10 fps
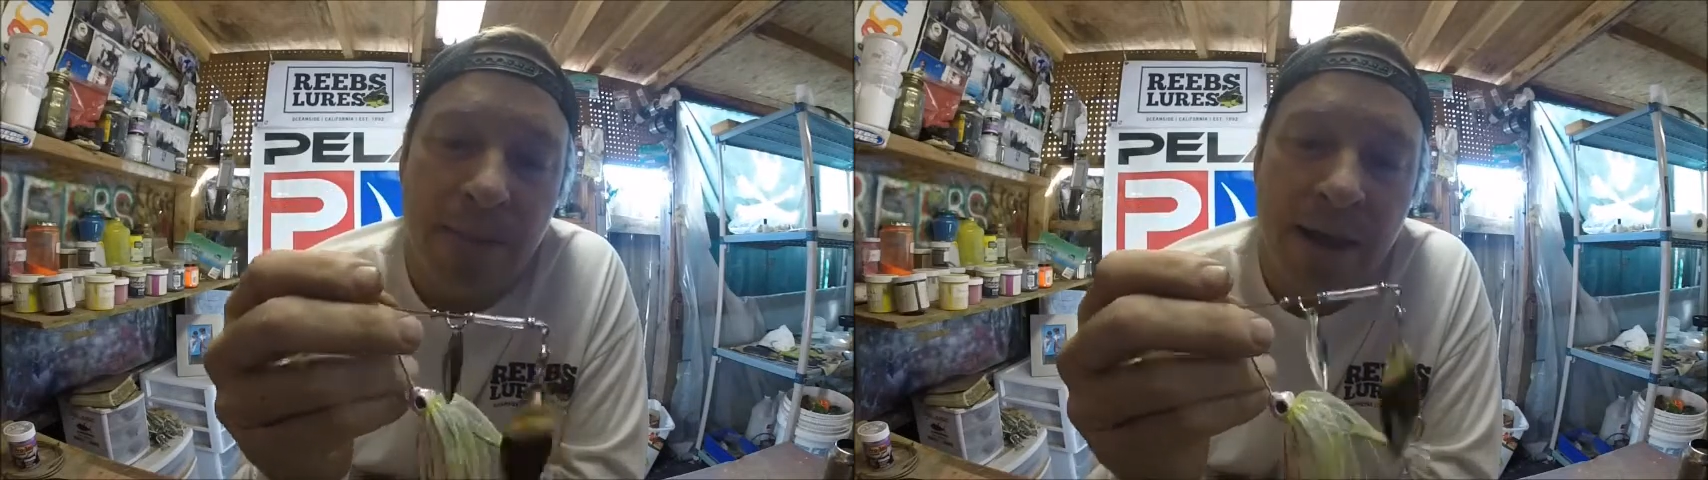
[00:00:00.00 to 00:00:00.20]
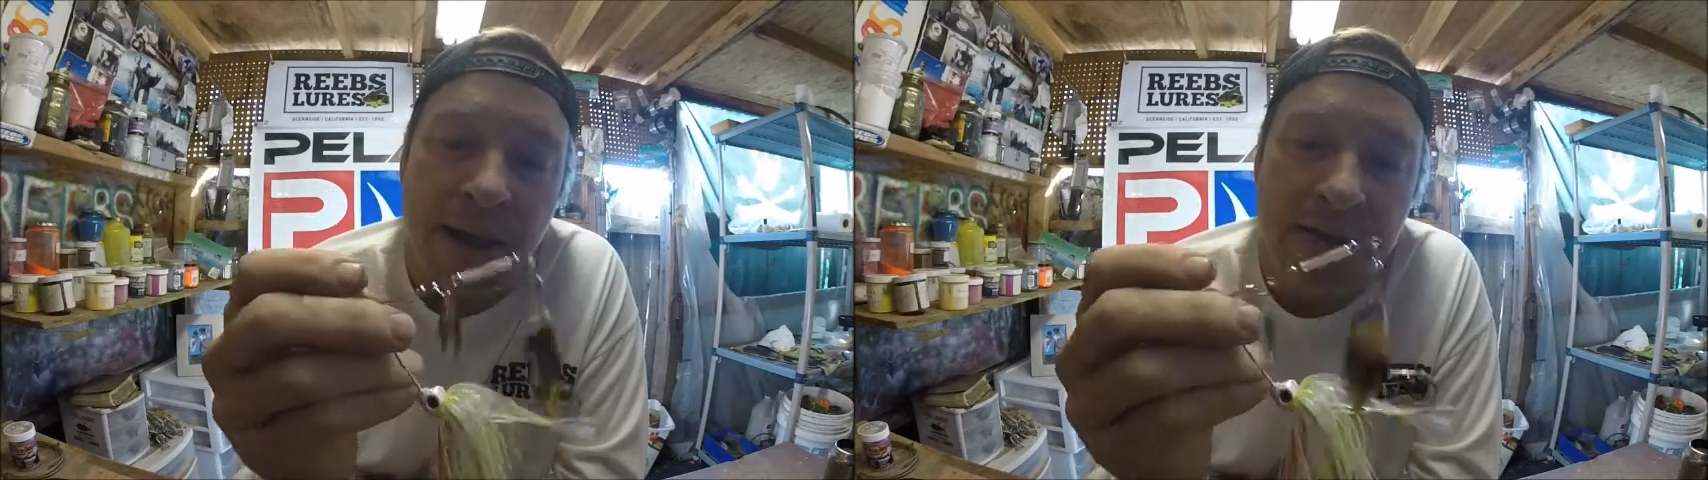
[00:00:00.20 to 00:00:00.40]

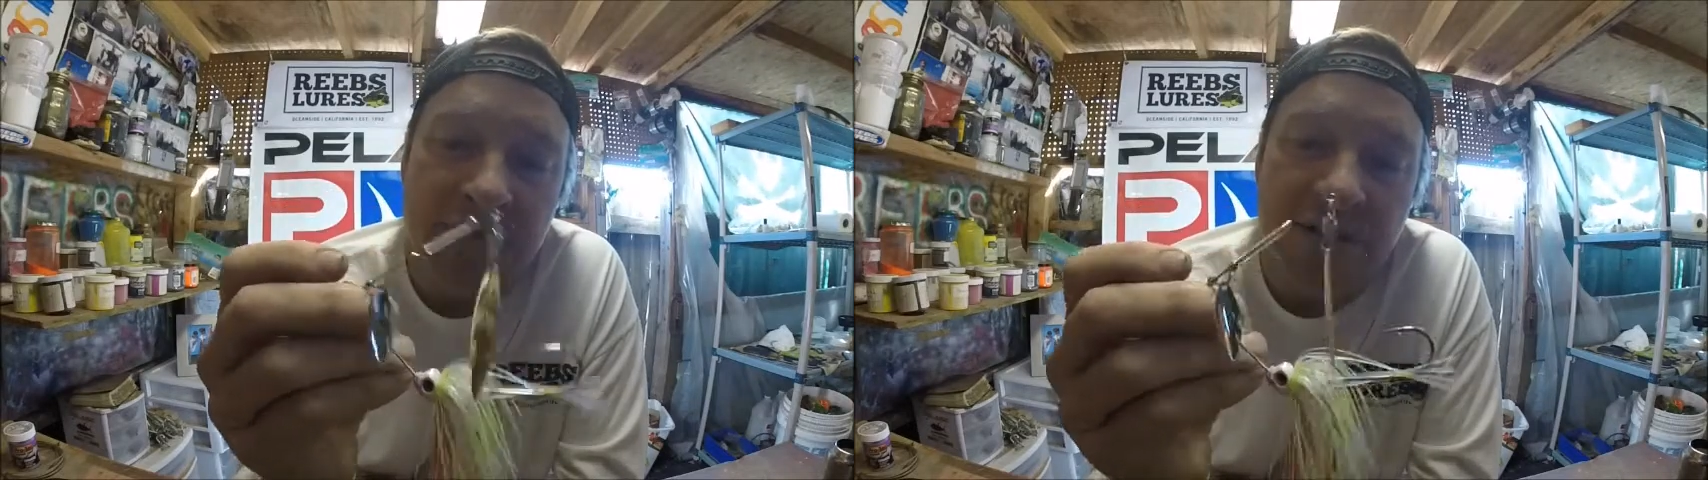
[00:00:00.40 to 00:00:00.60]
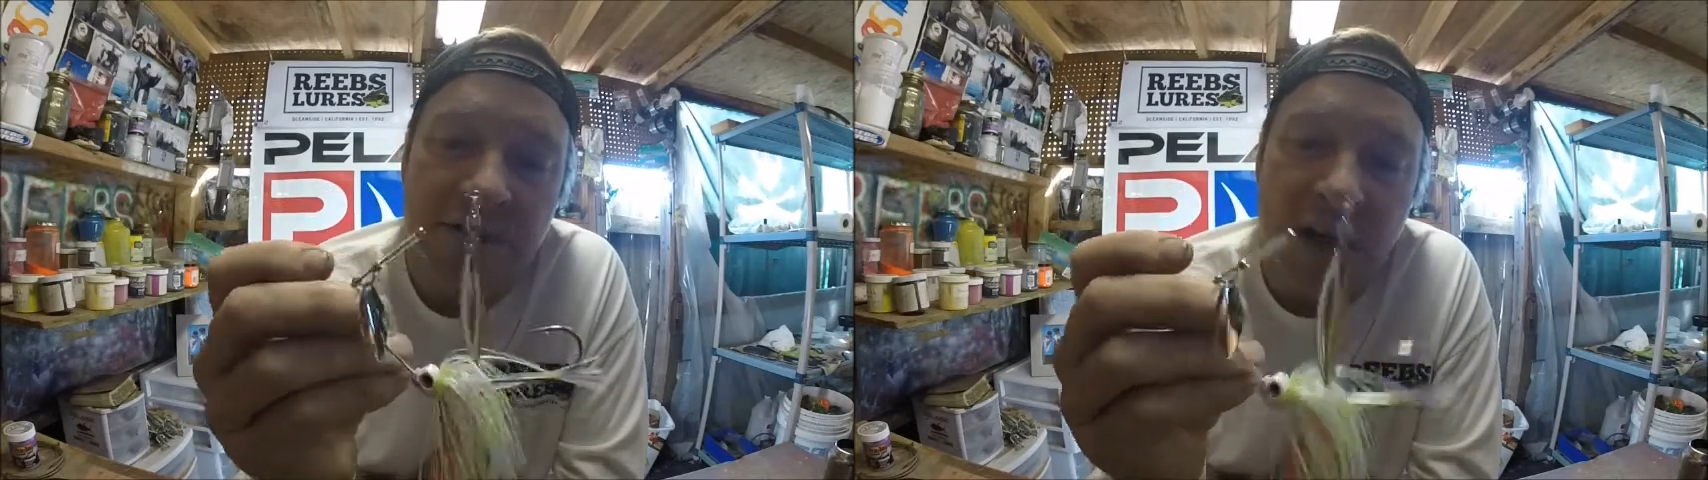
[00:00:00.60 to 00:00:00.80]
The head
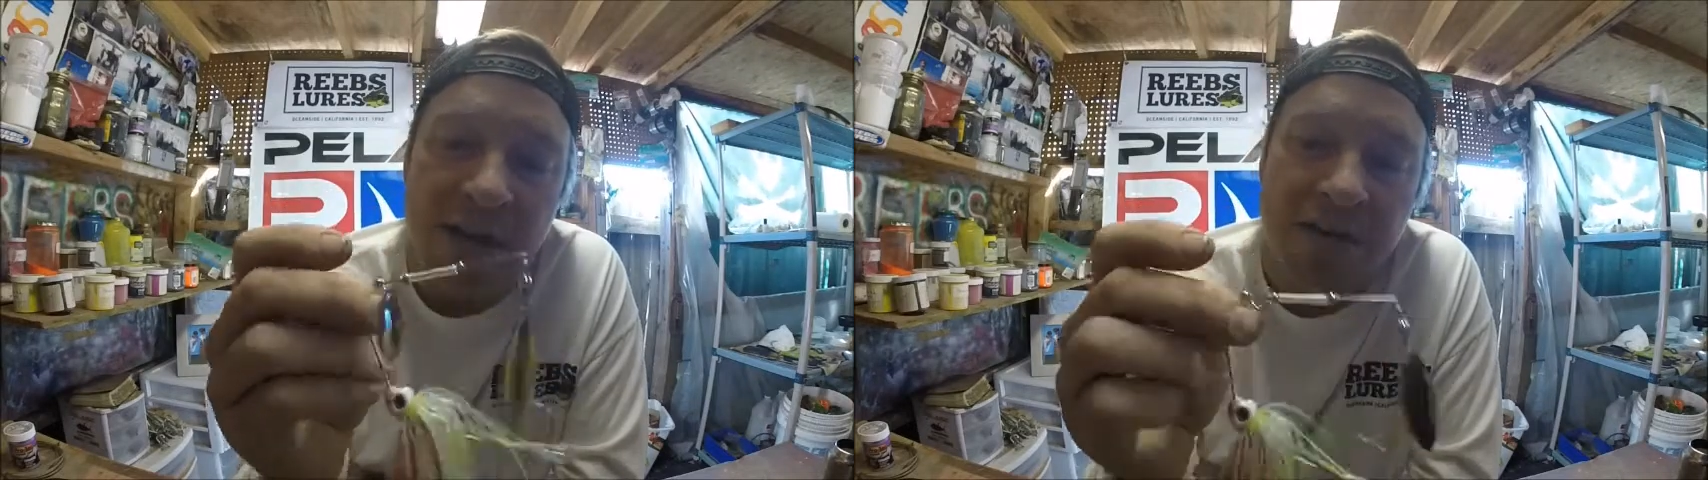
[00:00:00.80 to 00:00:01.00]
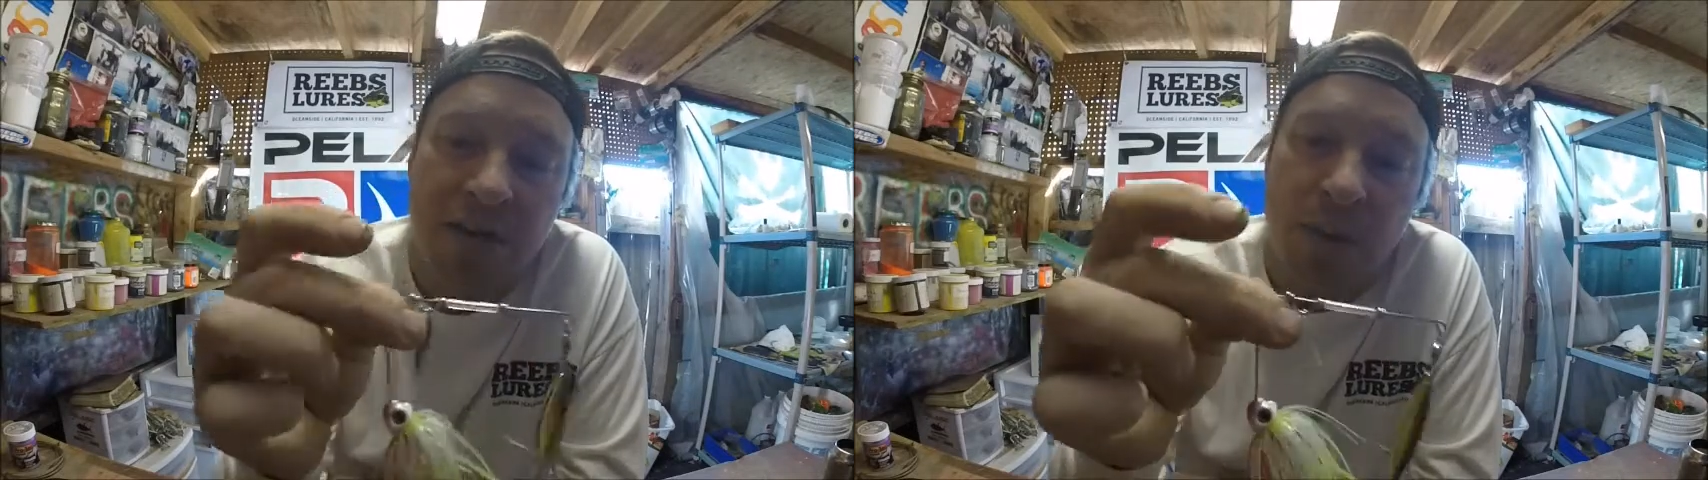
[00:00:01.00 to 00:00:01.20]
is
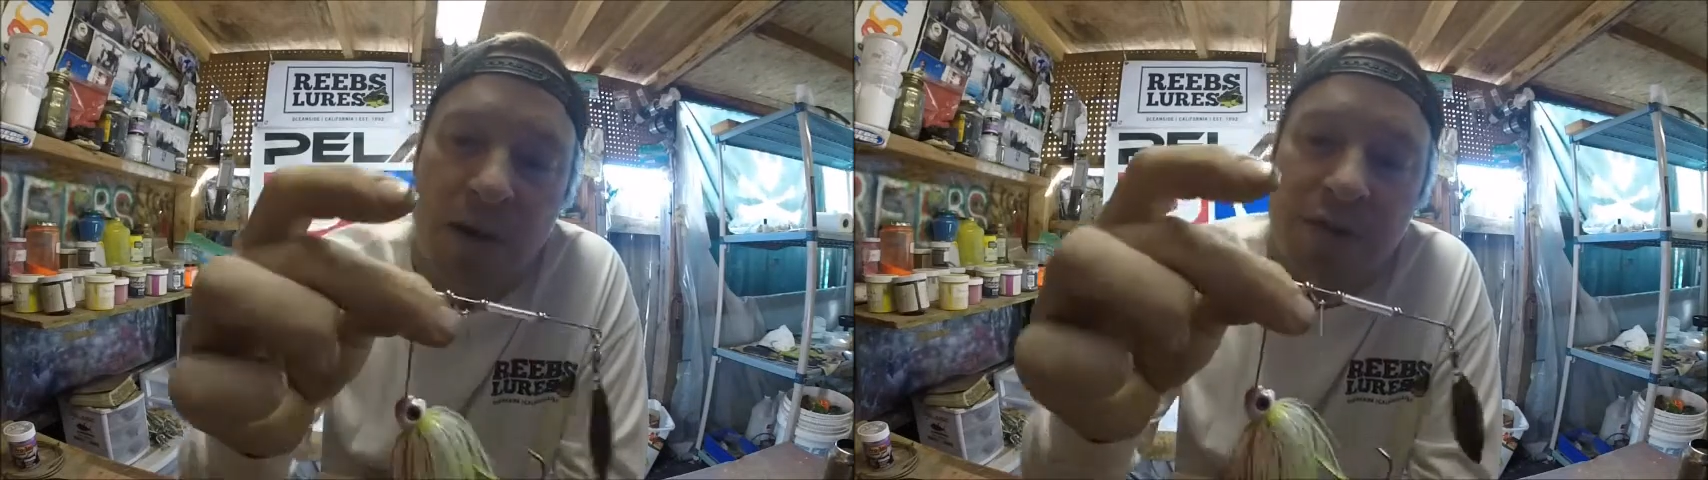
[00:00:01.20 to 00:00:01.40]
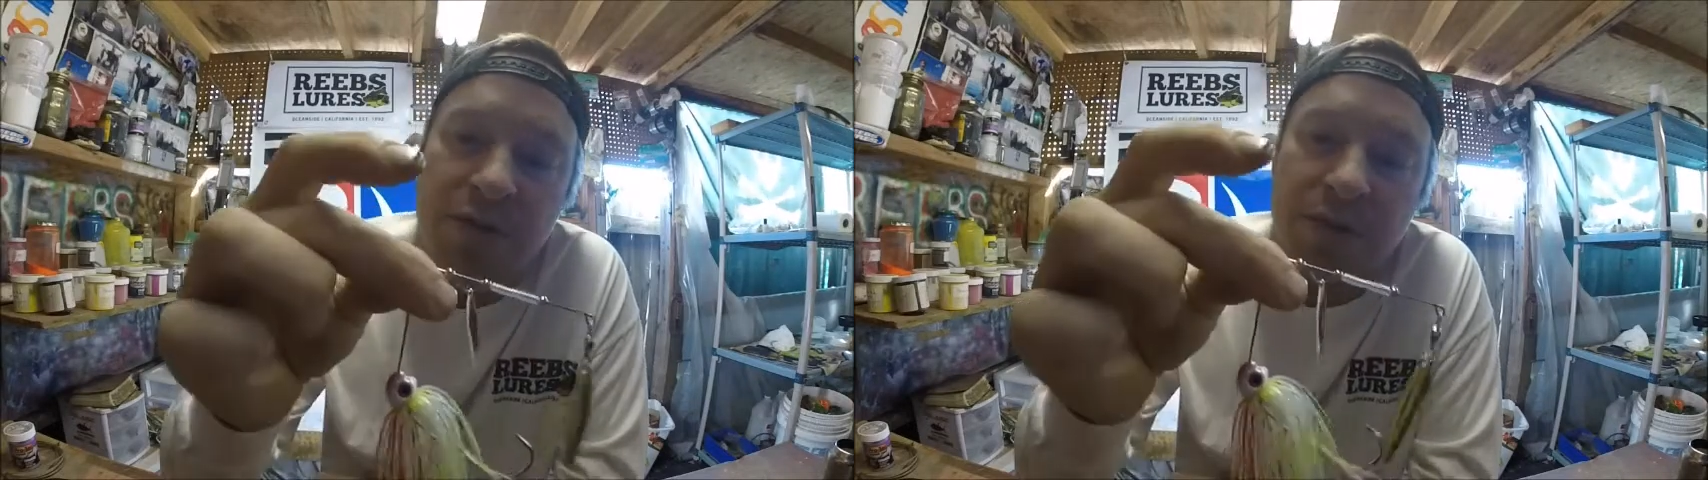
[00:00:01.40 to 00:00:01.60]
designed so when it